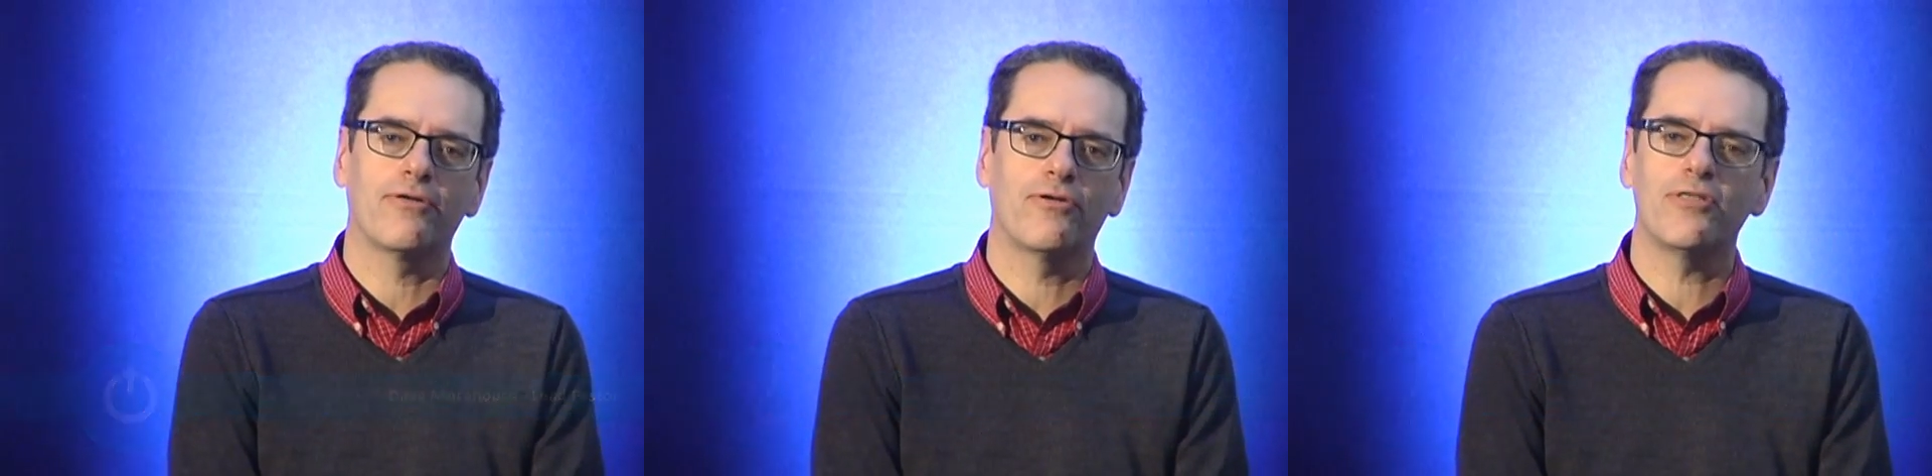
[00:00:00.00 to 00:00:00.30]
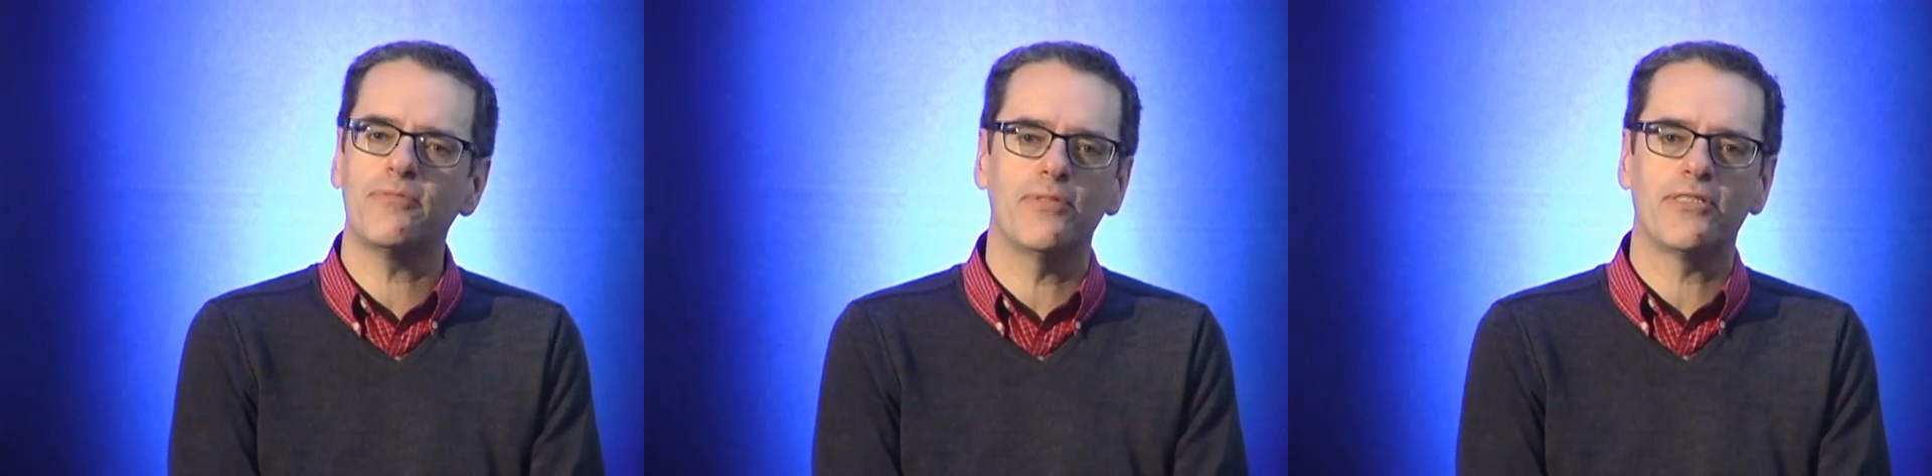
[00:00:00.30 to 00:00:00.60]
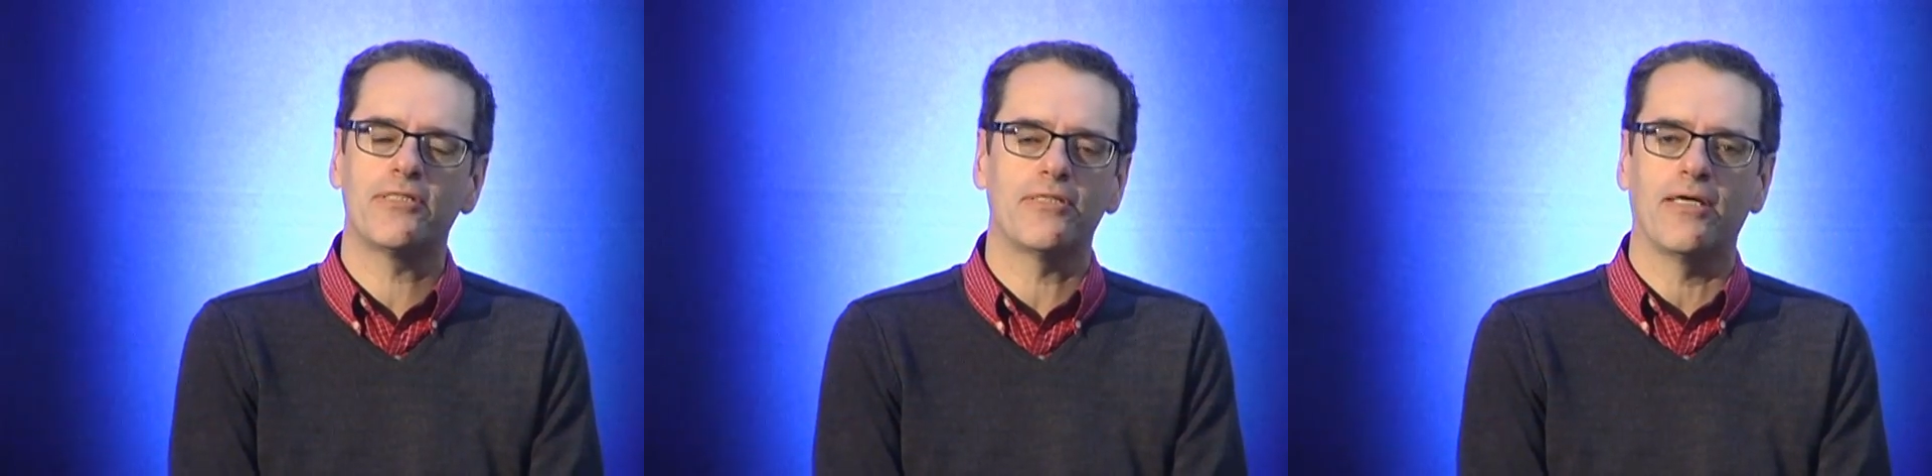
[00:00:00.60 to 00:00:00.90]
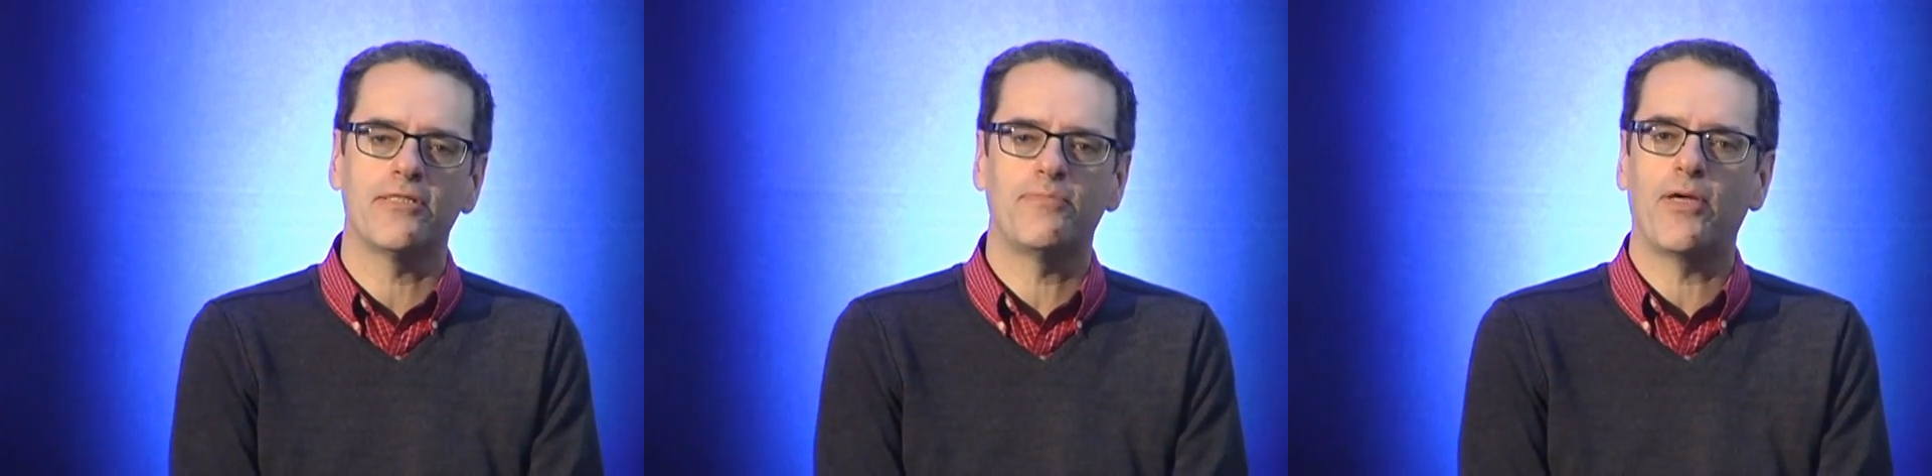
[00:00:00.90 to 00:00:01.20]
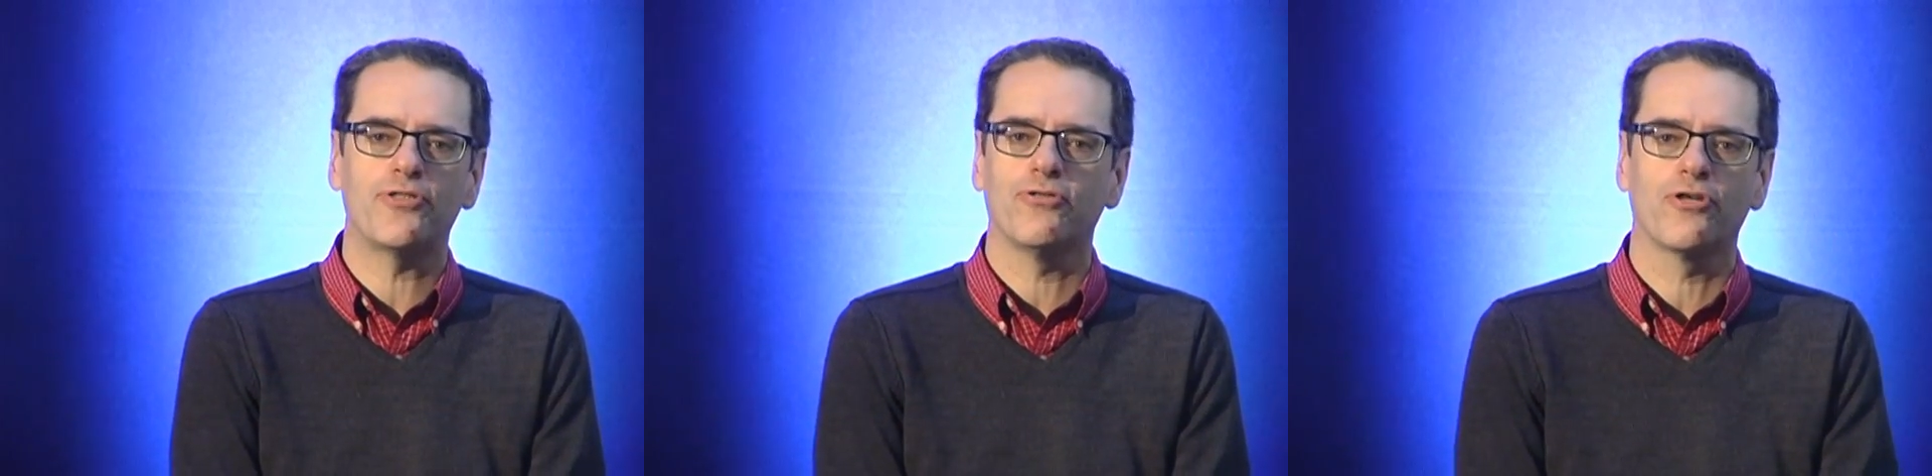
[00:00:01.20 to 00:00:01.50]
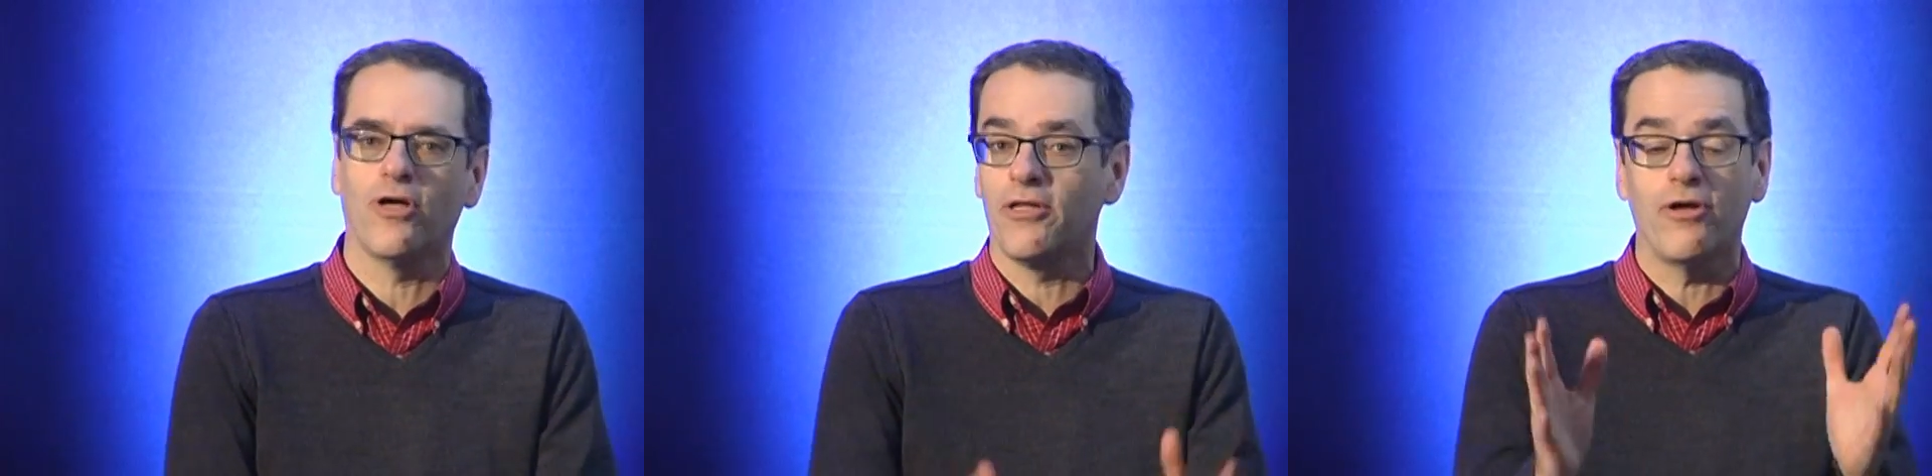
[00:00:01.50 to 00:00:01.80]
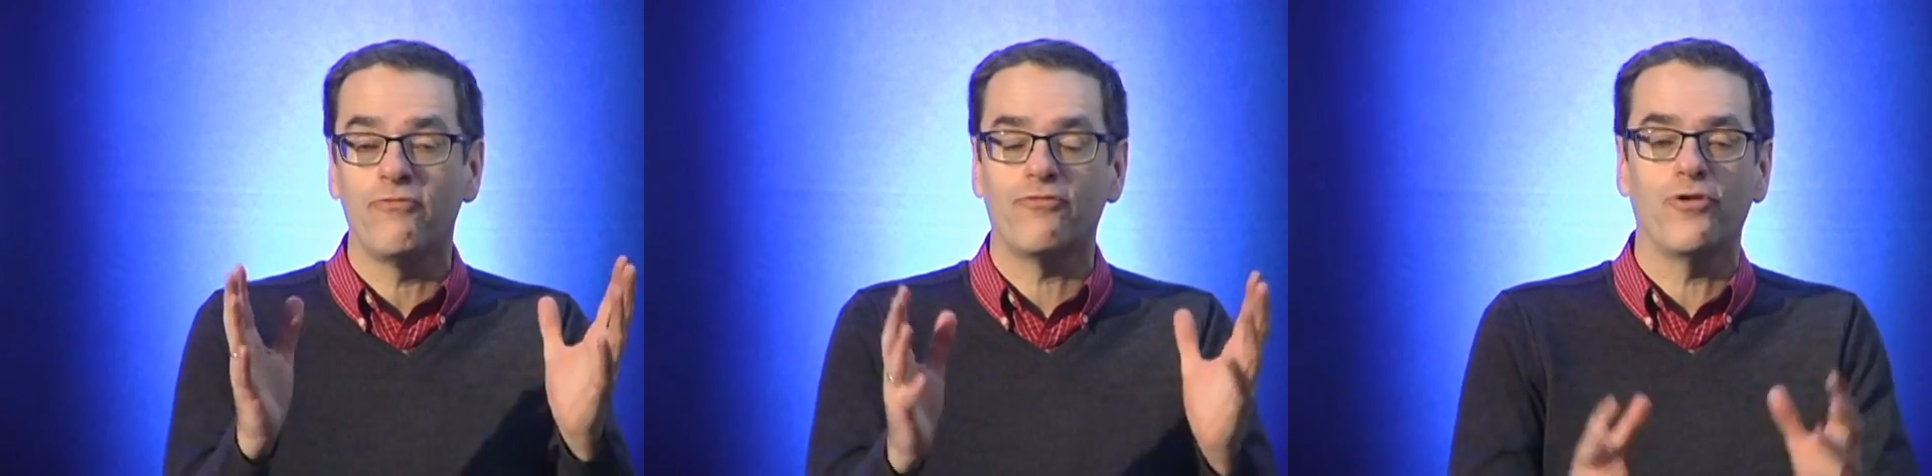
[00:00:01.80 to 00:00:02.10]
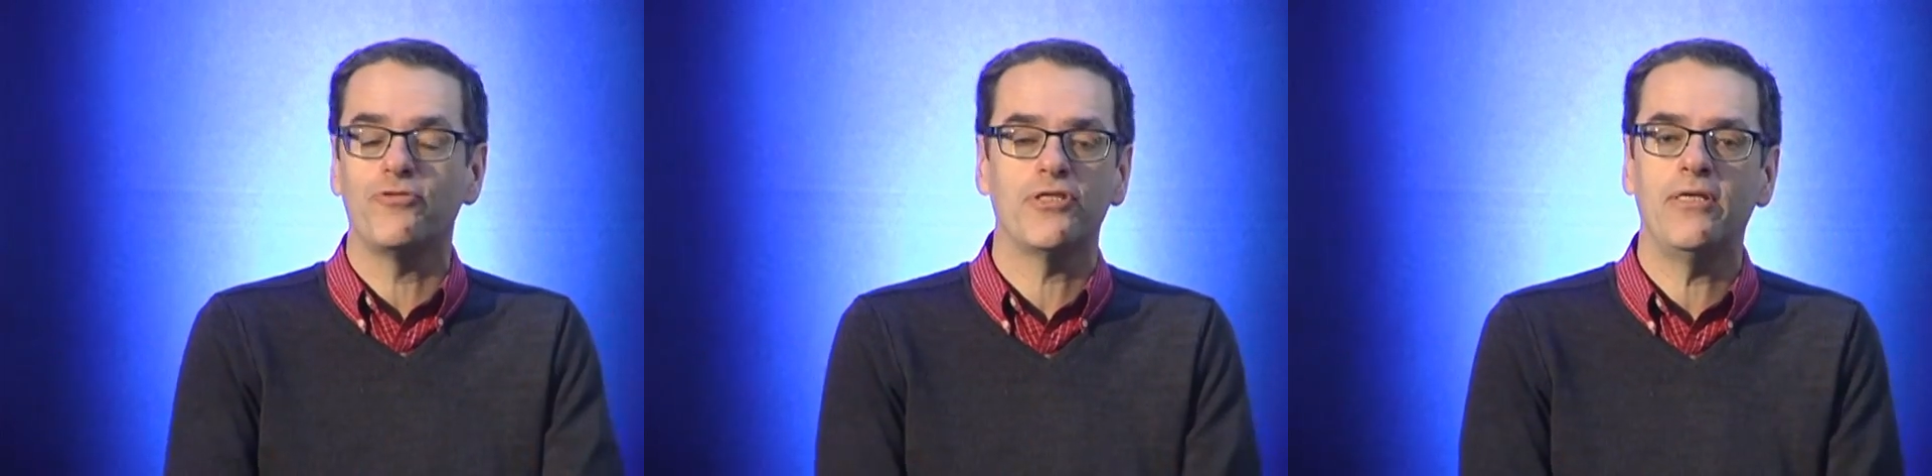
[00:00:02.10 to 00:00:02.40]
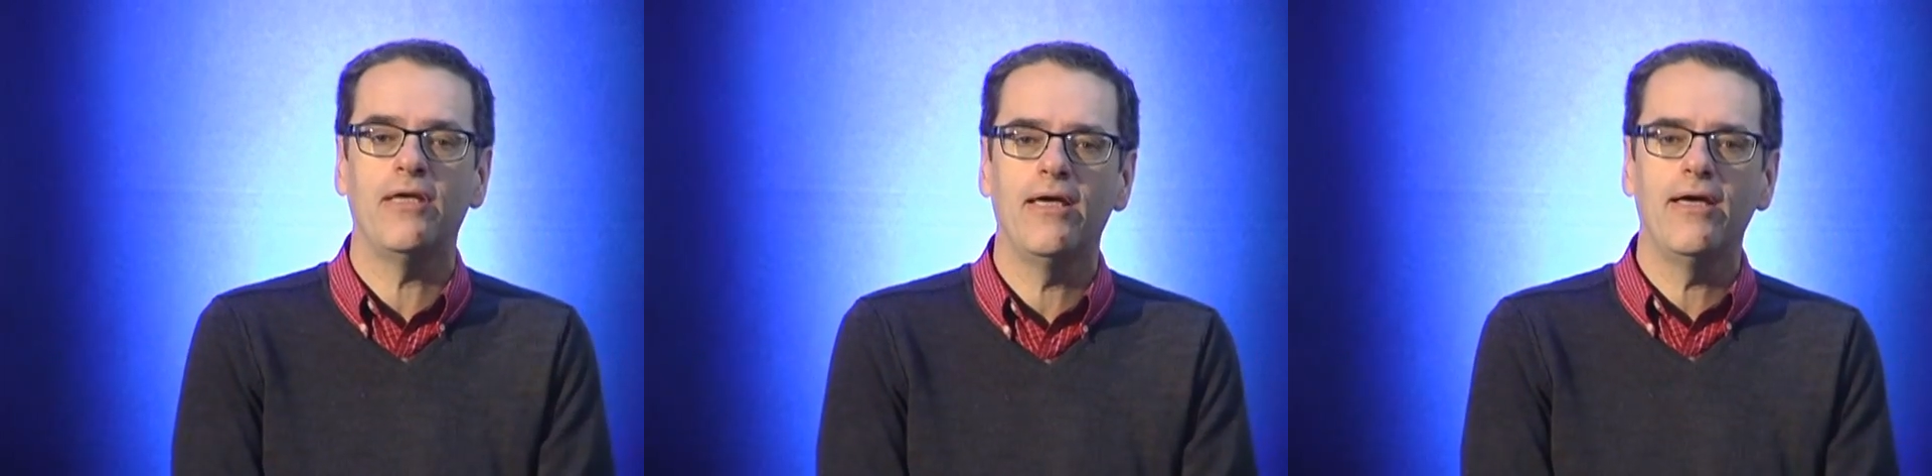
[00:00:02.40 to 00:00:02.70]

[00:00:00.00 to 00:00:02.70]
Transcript: Christmas uh, special called On Frozen.